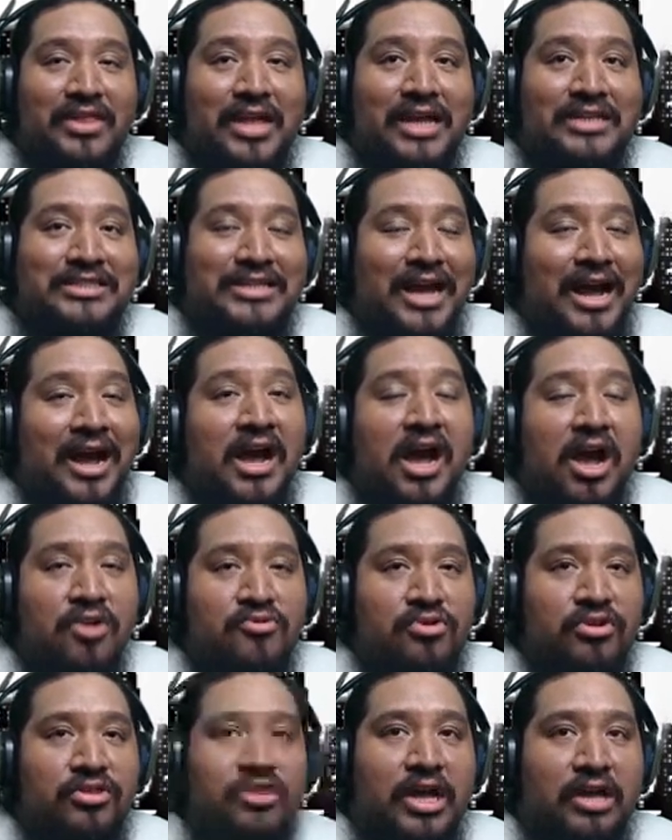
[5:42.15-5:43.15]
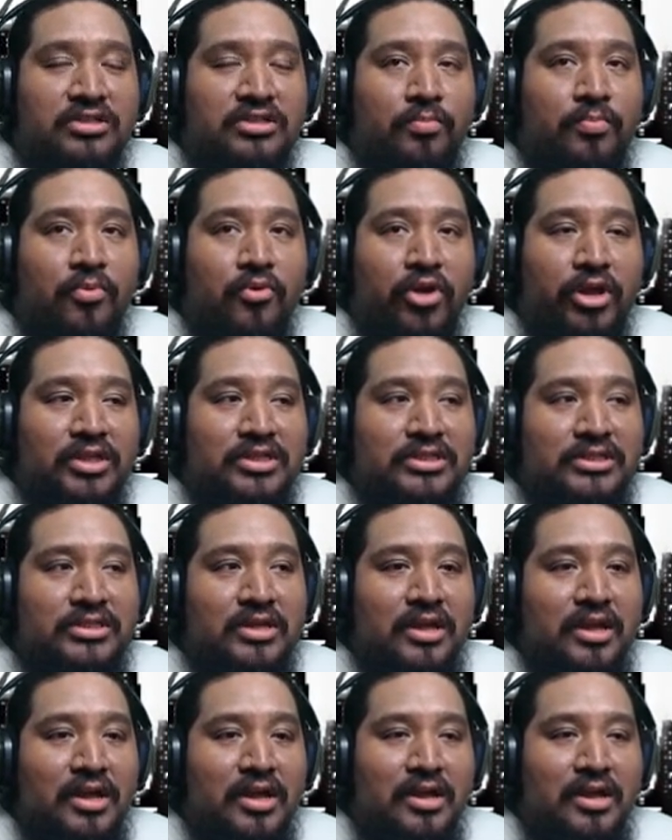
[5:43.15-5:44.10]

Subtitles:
that's 100,000 points